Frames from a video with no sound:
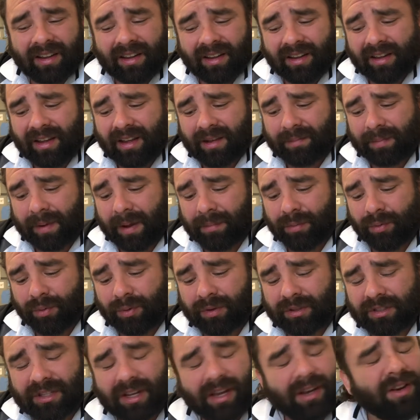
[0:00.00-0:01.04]
And people
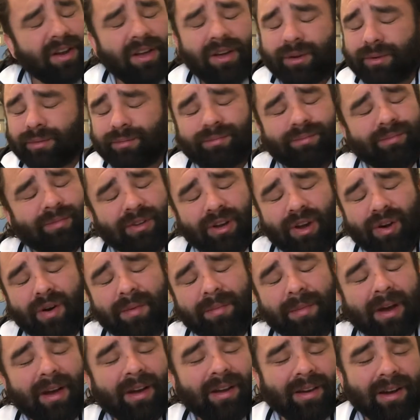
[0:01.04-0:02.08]
would say, no, I'm
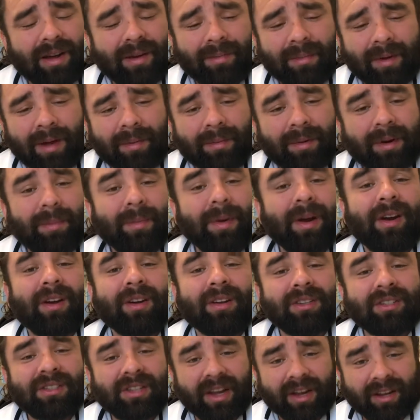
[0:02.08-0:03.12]
not. I'm an
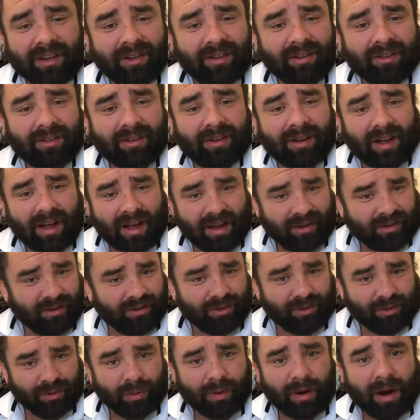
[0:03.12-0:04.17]
American sailor. I
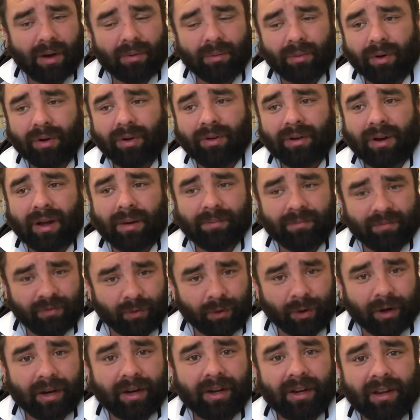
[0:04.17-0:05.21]
do what I want. I'm
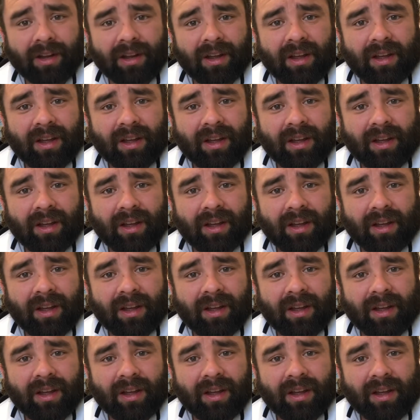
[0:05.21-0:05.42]
free.